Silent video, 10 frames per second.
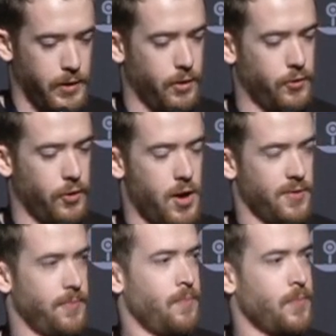Kills it
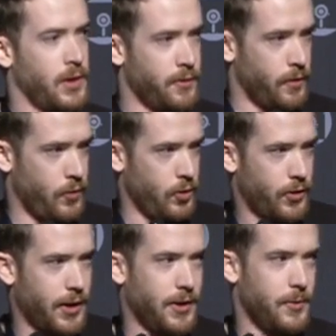off, gives it a few
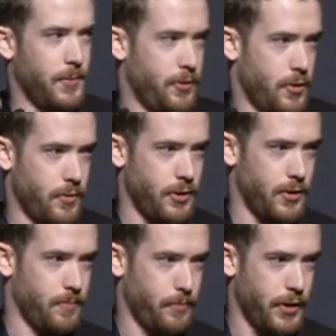seconds because when
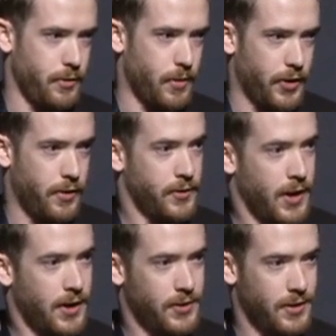you're playing around with
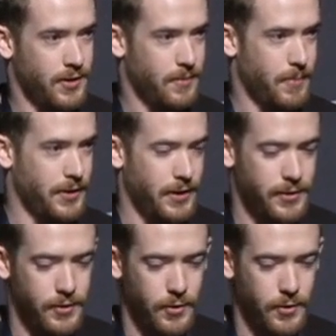LSASS, it might take just a